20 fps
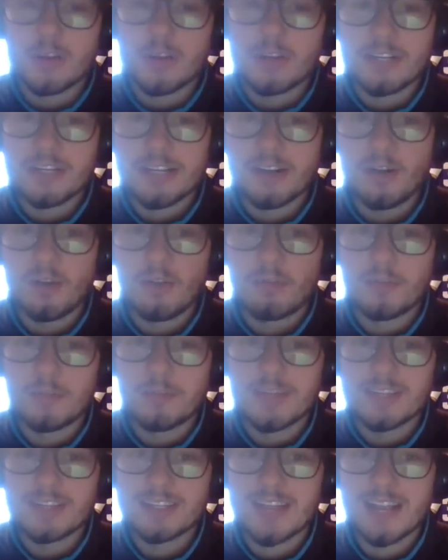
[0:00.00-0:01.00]
deal
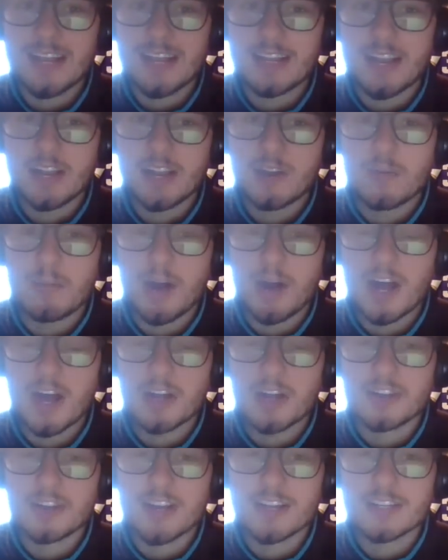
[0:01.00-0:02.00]
from the San Diego
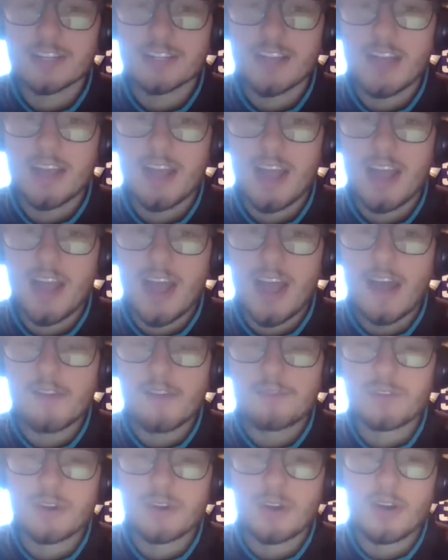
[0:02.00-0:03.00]
Padres
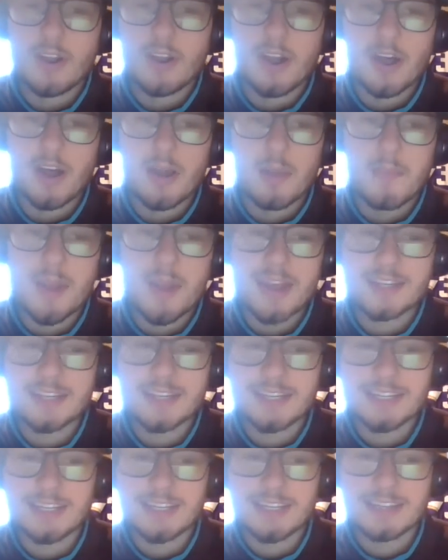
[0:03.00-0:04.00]
after an
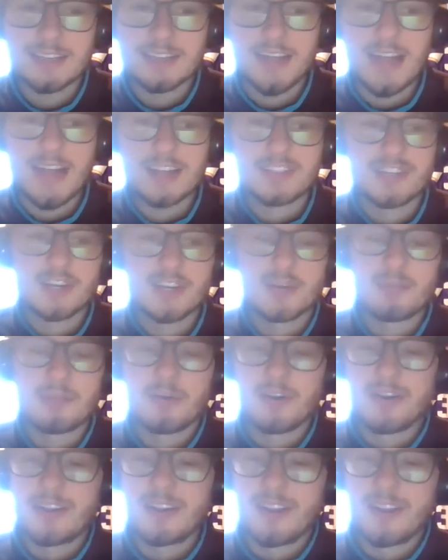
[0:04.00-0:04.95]
amazing season last year. But